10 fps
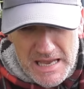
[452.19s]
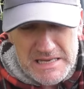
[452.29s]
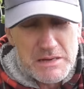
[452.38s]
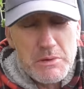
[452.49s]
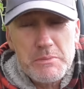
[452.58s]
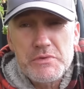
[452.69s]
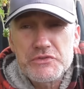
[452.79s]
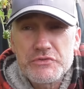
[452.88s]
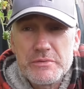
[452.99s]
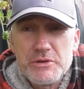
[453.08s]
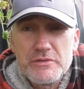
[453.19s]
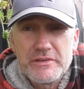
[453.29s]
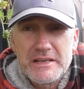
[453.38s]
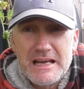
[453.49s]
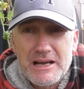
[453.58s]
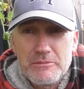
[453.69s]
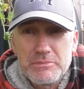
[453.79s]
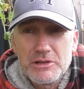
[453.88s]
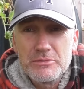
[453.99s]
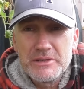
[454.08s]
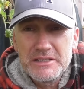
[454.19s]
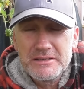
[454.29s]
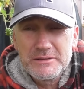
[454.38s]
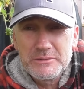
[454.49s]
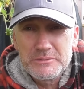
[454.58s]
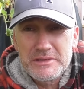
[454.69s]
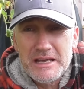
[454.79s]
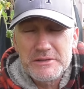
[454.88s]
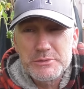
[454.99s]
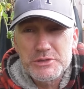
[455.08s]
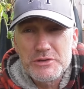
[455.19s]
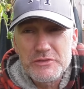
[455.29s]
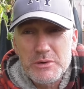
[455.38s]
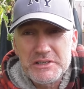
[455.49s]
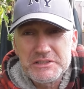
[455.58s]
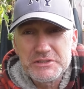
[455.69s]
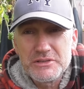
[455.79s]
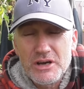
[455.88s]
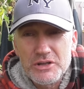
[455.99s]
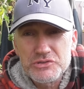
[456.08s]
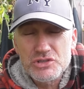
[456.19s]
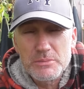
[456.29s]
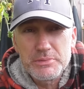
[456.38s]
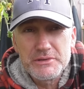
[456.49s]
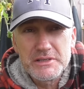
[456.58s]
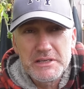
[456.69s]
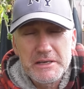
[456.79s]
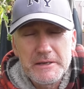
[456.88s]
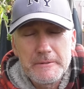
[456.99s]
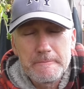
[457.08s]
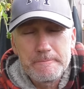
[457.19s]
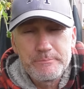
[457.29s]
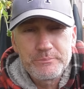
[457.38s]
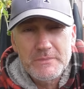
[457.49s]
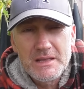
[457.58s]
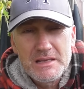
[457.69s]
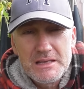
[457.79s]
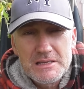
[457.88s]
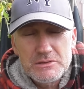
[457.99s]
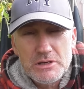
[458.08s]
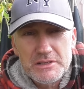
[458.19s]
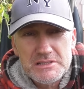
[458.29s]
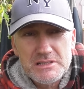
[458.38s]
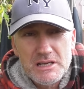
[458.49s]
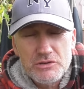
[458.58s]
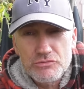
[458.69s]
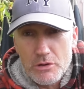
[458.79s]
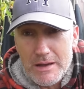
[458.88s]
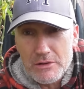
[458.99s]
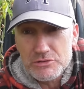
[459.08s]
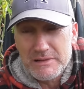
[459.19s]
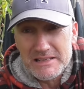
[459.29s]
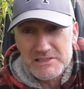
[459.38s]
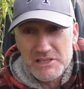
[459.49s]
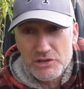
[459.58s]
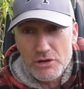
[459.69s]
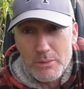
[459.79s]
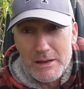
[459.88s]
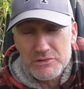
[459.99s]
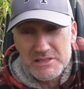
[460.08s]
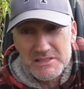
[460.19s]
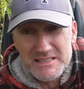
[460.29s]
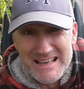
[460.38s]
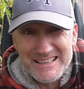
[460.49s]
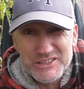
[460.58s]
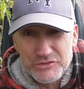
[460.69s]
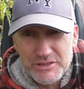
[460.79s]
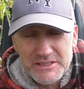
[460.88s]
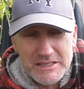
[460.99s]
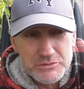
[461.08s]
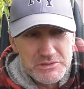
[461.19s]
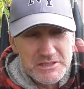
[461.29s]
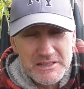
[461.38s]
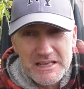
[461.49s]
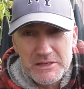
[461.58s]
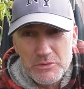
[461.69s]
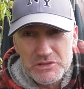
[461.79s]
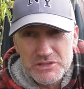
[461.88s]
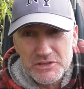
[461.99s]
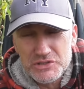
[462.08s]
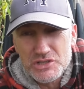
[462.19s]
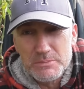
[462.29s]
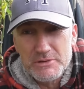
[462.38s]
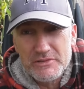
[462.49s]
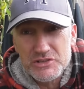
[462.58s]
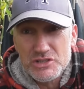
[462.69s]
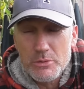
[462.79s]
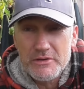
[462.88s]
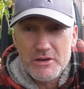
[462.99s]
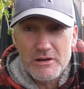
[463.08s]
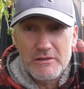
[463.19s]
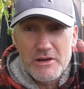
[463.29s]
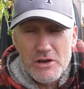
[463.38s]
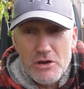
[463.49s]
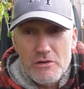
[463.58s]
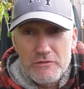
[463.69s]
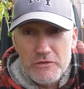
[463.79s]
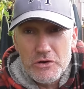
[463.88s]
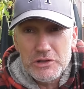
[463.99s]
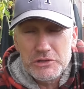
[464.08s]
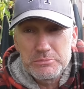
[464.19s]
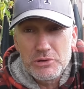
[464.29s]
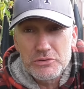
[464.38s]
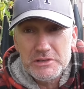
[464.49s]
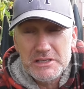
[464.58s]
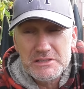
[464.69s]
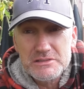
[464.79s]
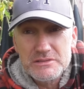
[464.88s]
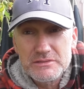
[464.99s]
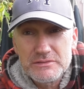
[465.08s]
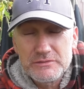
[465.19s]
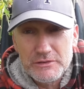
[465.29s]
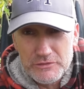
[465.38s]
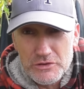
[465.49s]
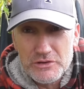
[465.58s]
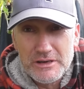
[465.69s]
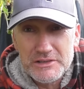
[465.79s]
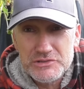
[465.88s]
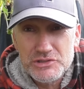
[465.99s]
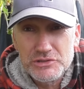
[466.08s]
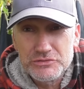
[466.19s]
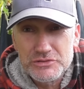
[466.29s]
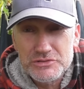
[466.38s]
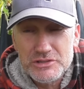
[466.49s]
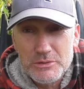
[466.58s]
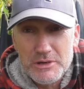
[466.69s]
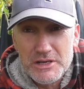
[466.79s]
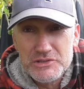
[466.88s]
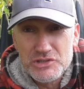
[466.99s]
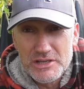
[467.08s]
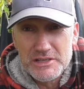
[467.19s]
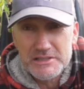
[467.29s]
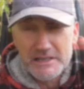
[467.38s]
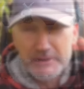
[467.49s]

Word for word: Anyhow, when we was removing it out, blow me, there, there was another one hidden on top of the, um, got this uh, grow house, plastic grow house inside the greenhouse, and there it was on the top of it. So we got four little pumpkins for four grandchildren, so uh, check these